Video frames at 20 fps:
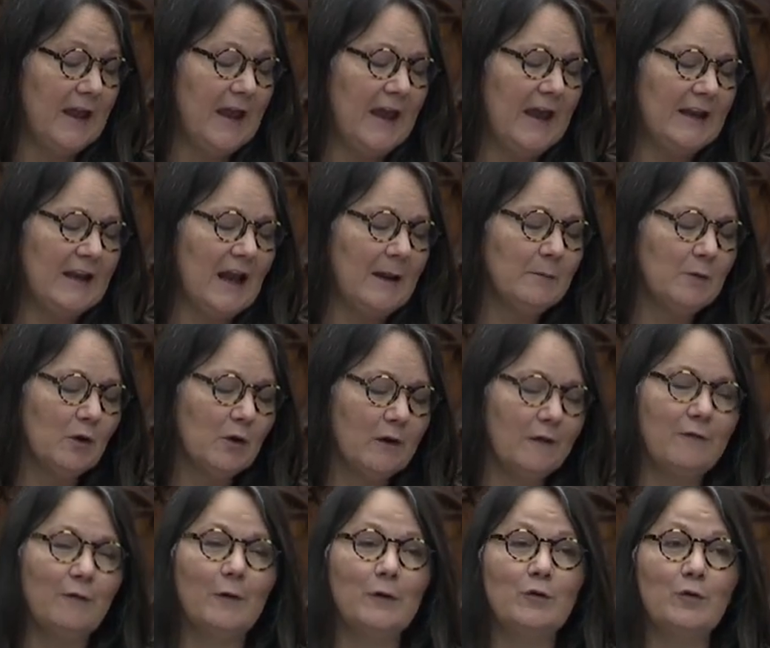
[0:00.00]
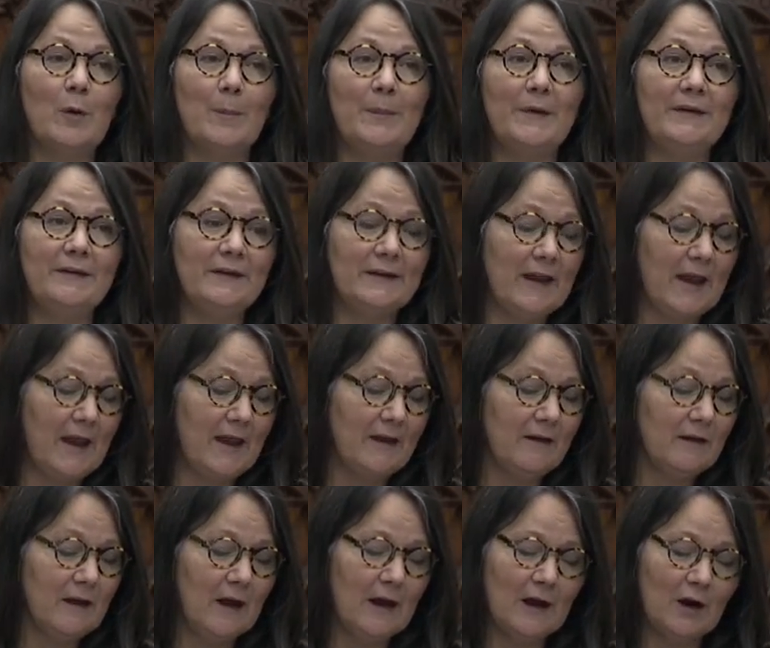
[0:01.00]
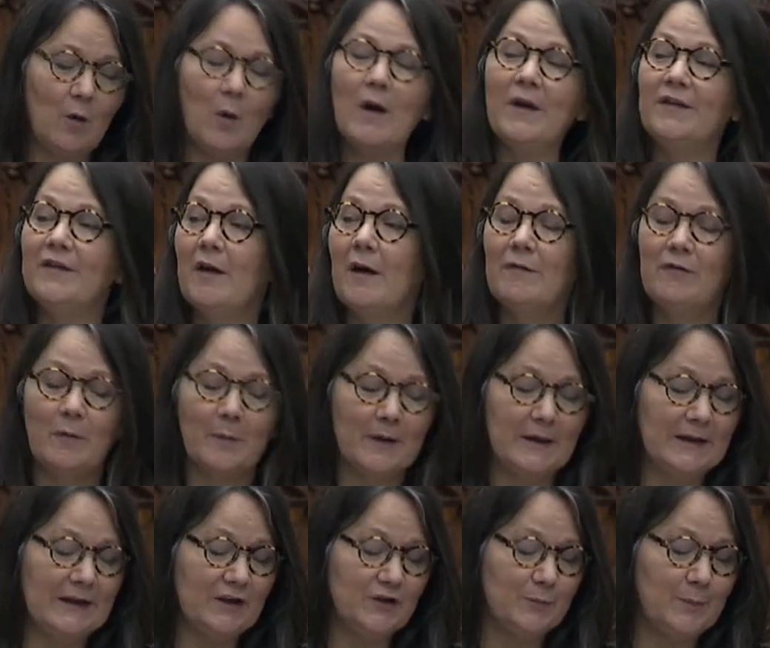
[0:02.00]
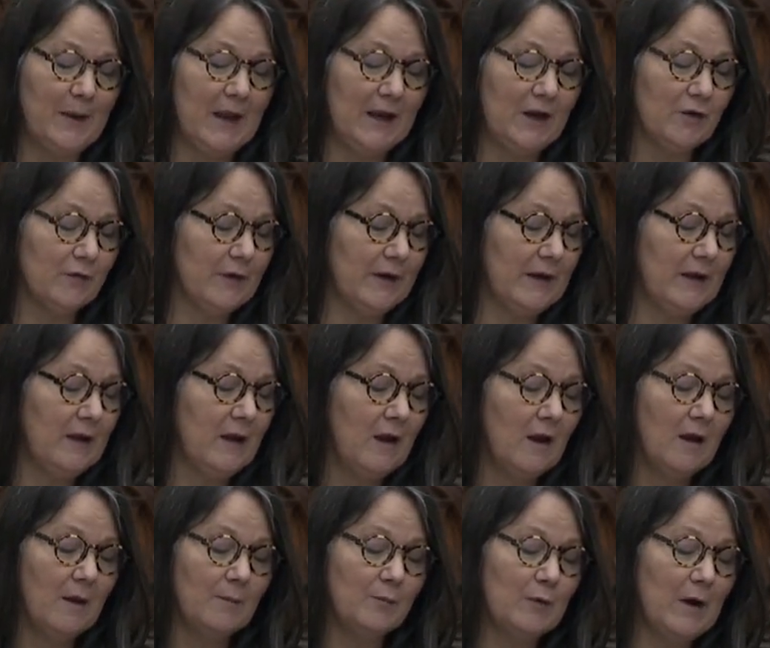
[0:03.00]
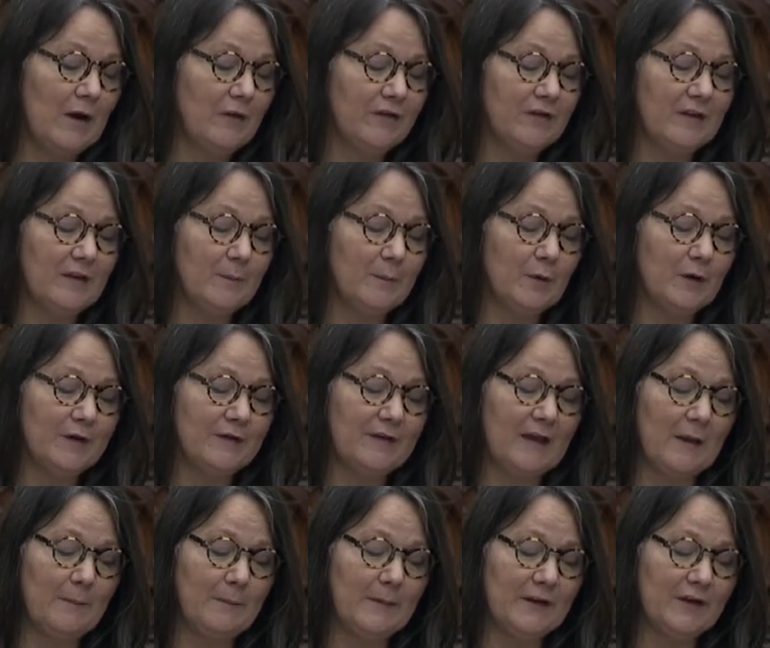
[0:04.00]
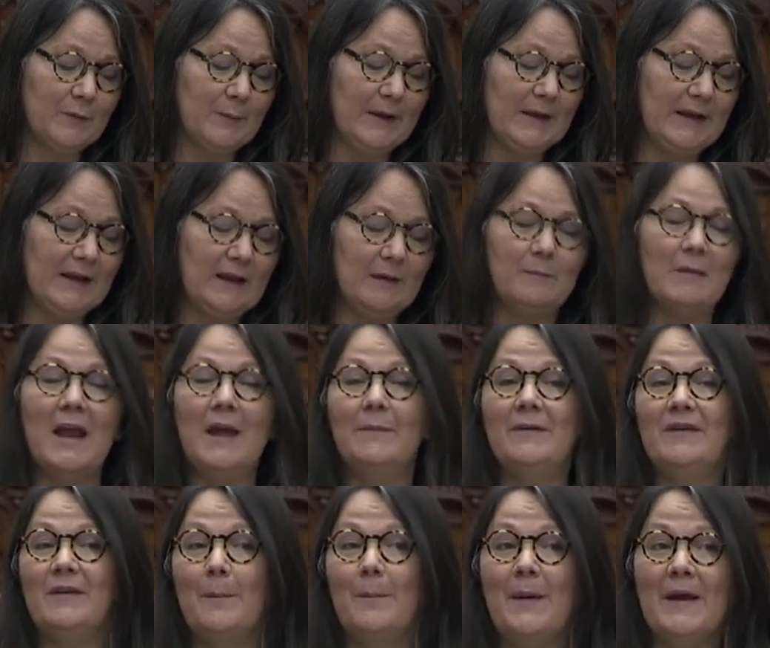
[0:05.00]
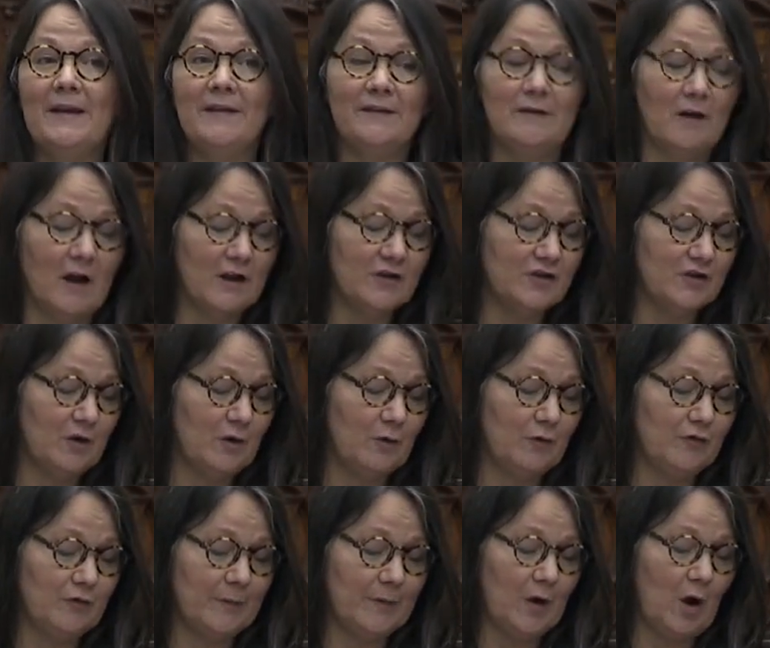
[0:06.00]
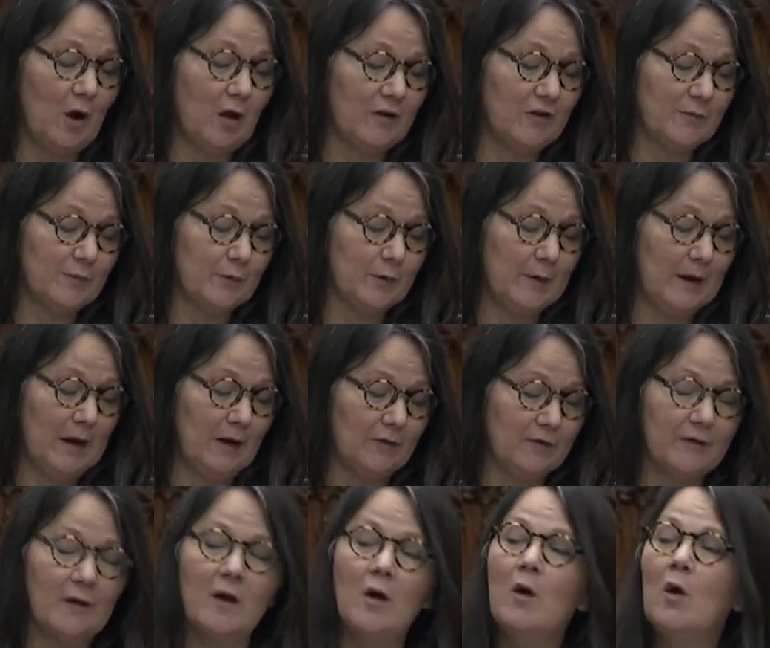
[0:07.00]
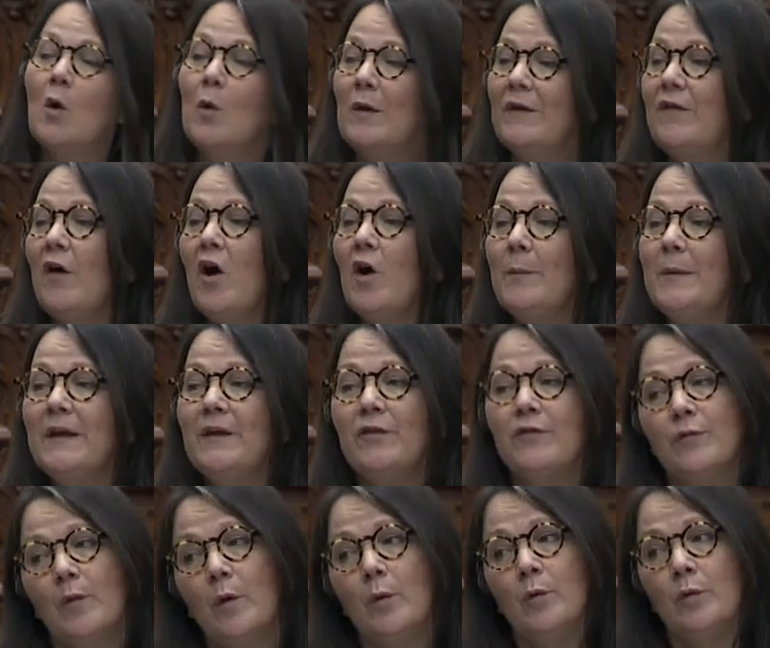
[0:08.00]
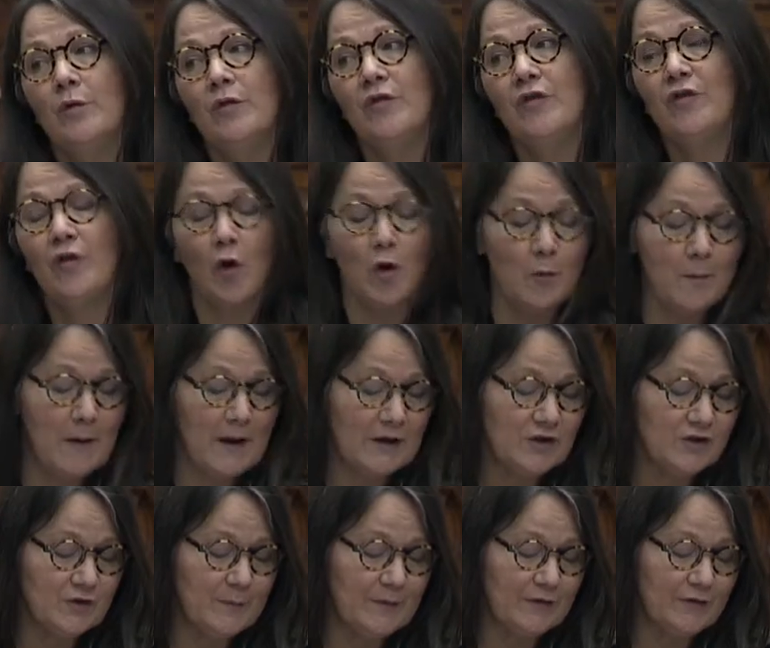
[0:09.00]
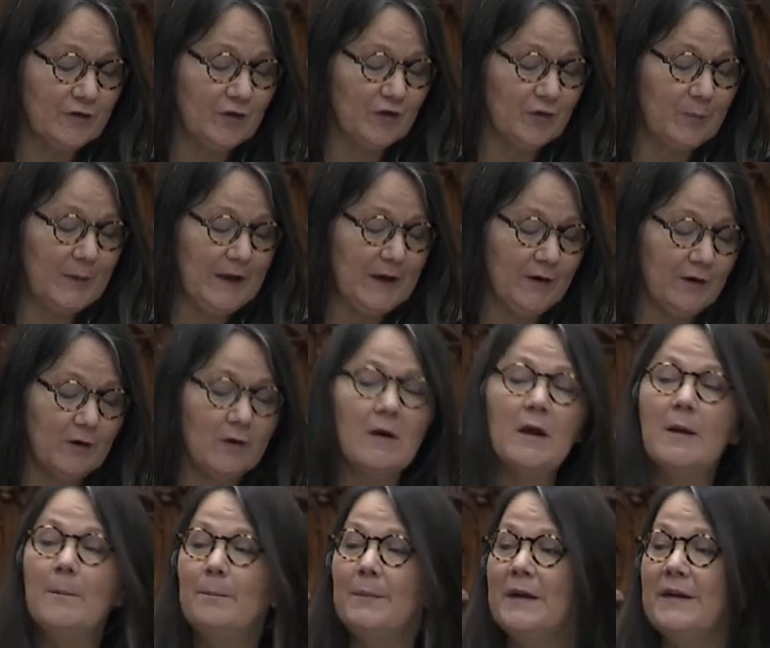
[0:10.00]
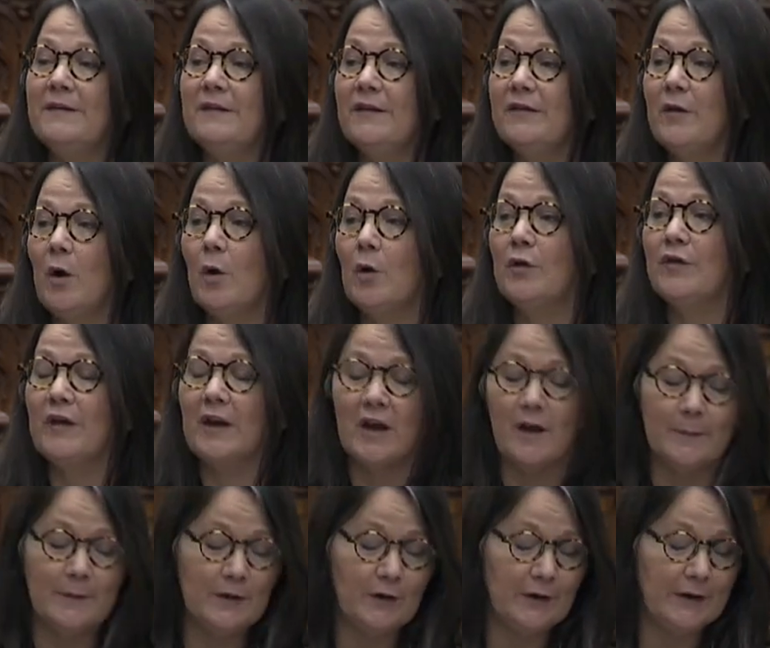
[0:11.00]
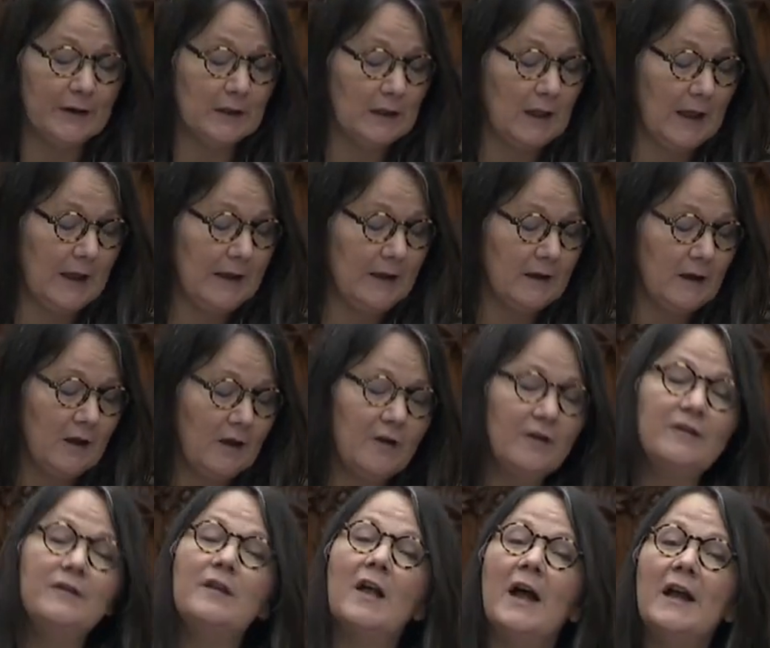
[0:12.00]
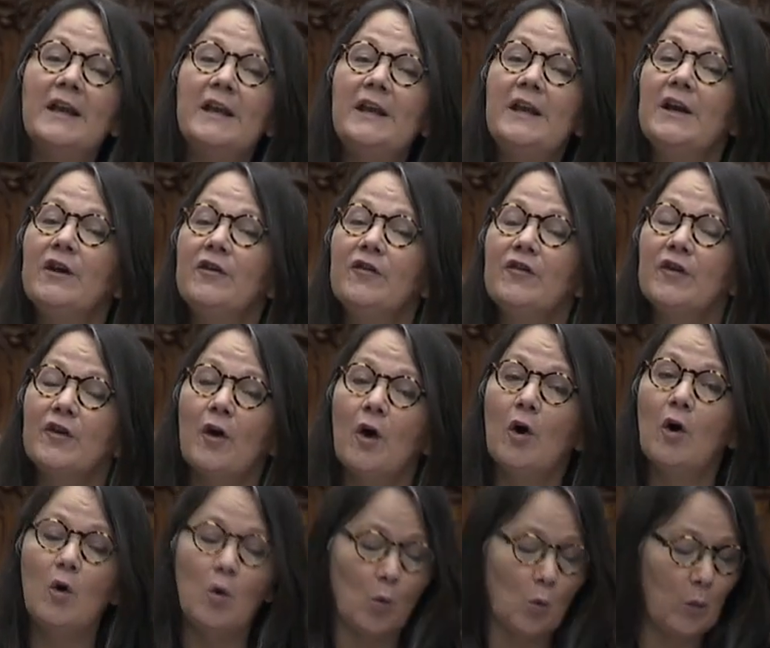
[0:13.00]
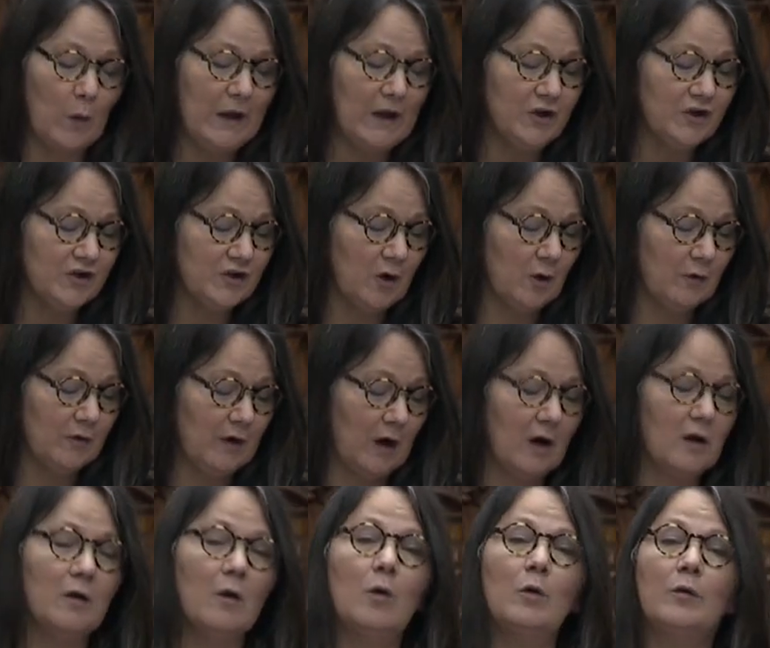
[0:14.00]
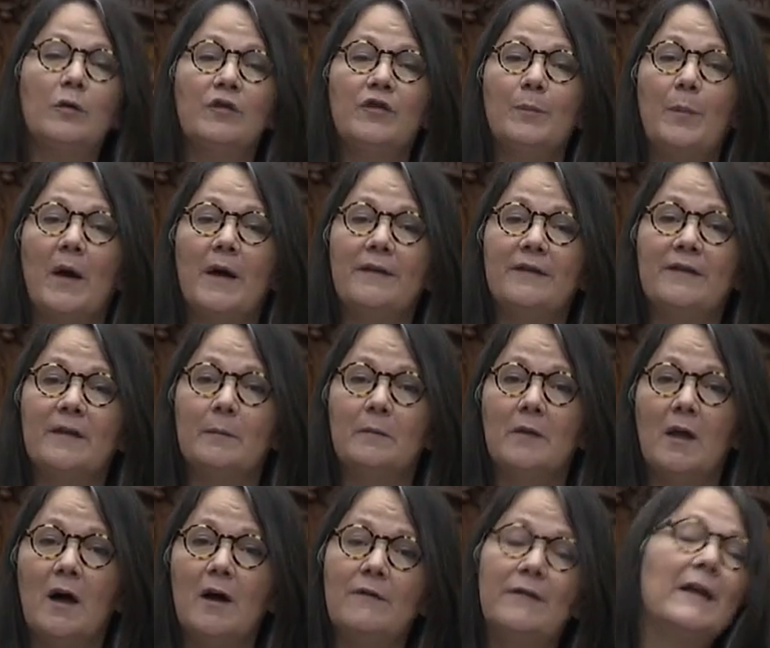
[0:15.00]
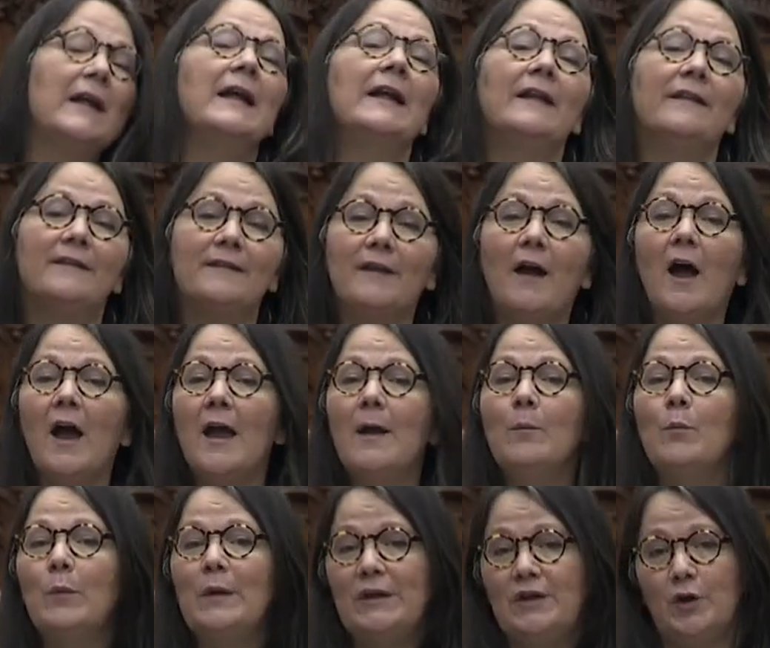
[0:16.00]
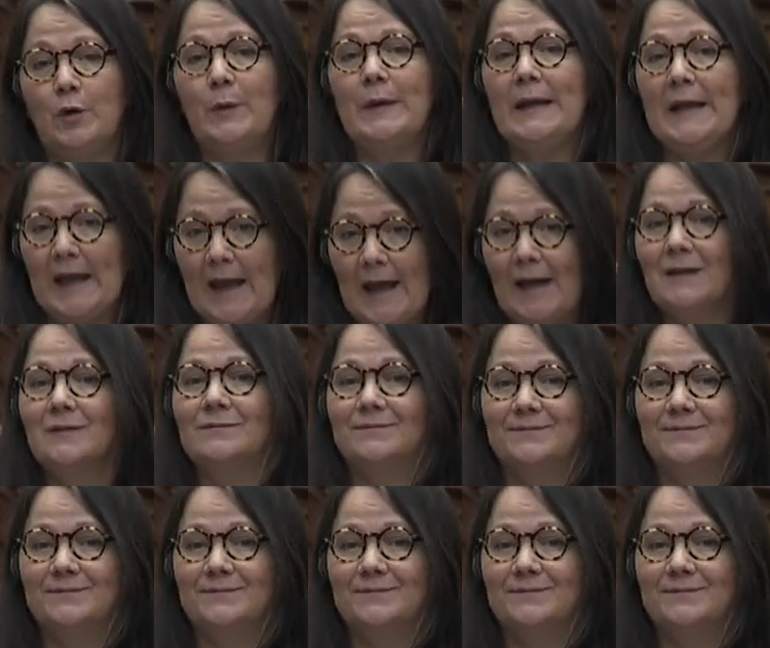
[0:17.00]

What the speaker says: and I'm looking forward to a busy day, a croissant from Caniche Bakery, browsing the books at Mixed Media, and maybe the best nachos from the Collins Brewhouse. We've all been through so much, Mr. Speaker, business owners and community alike. 90 years ago, we showed our local spots some love. It's time we do it again.